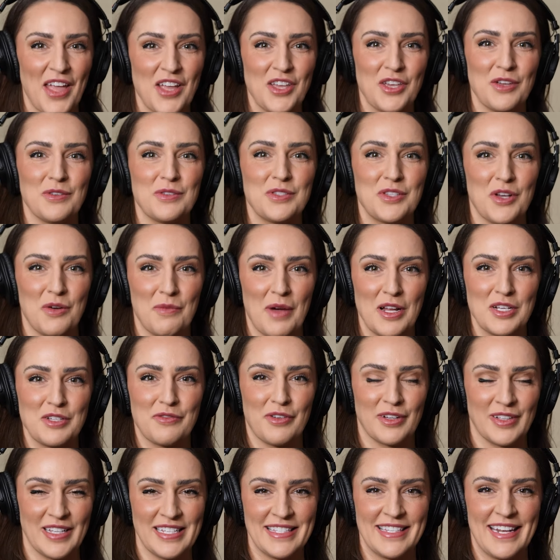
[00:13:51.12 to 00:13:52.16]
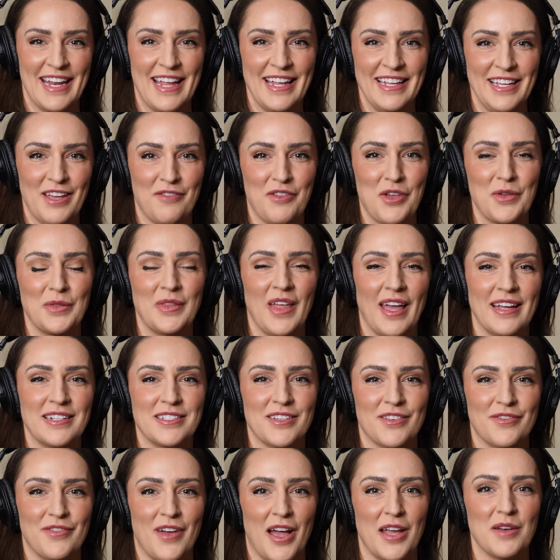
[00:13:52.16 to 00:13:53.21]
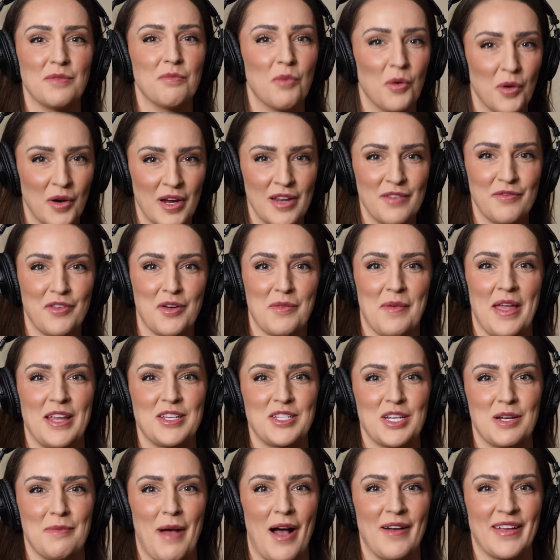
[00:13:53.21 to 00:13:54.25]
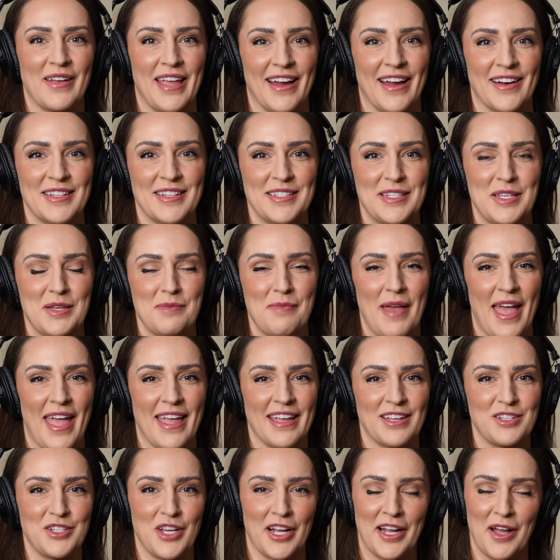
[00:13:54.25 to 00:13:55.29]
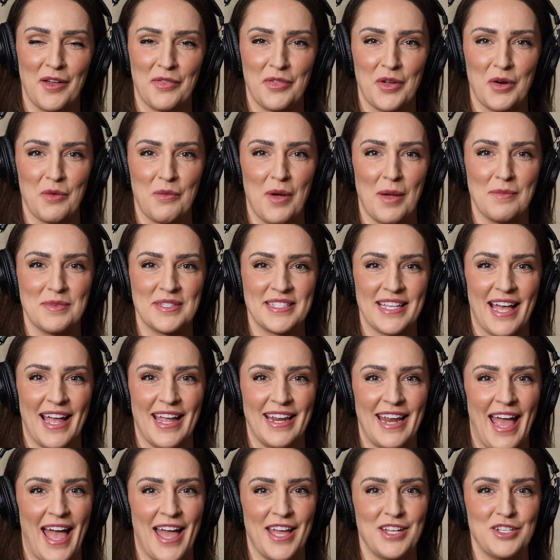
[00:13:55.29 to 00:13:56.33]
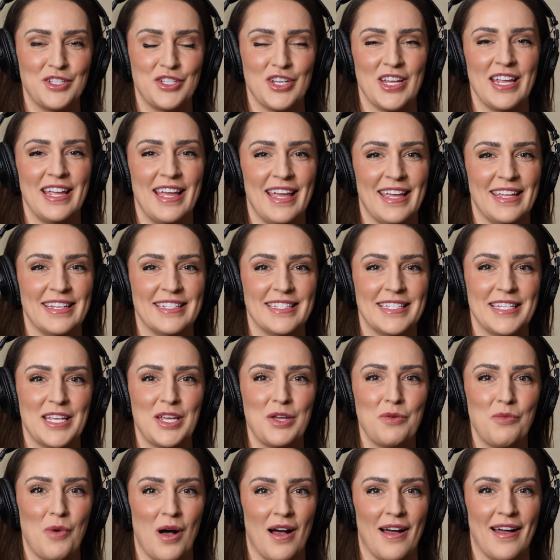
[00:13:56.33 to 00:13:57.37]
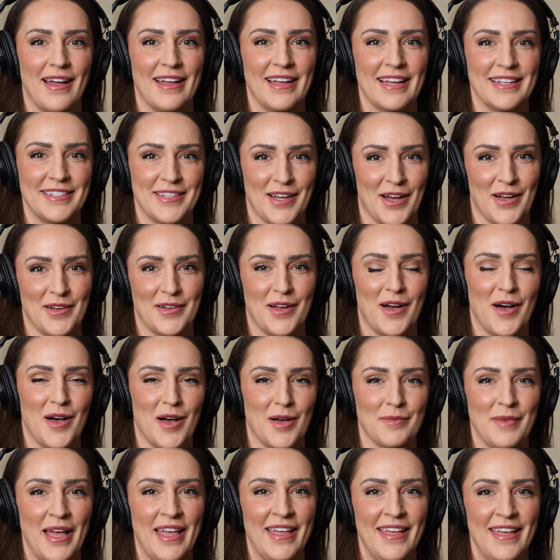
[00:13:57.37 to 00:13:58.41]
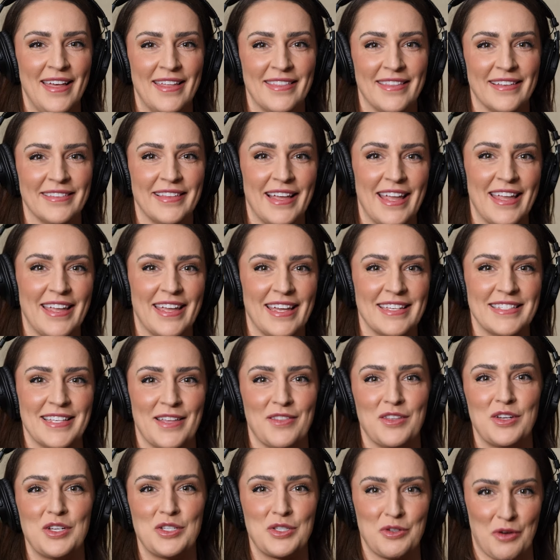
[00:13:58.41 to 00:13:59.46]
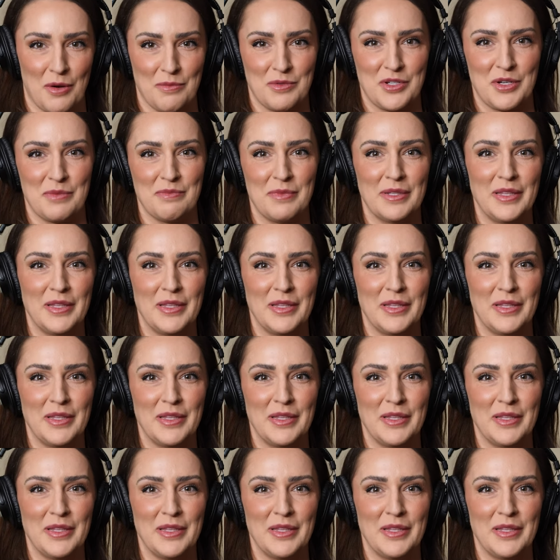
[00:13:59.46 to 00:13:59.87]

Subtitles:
thank you so much for listening. If you'd like to find more information about Guaranty Bank, check out their website at gnty.com. The link is in the description